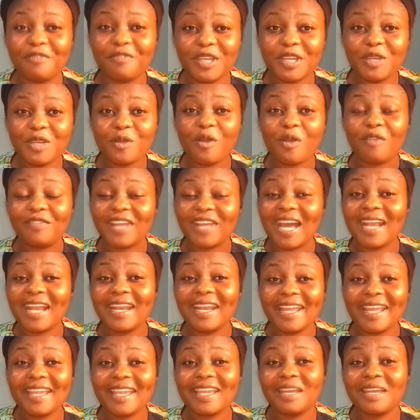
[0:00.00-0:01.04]
video of that
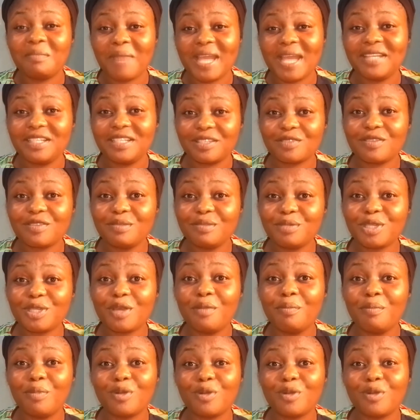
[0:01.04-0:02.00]
link in my description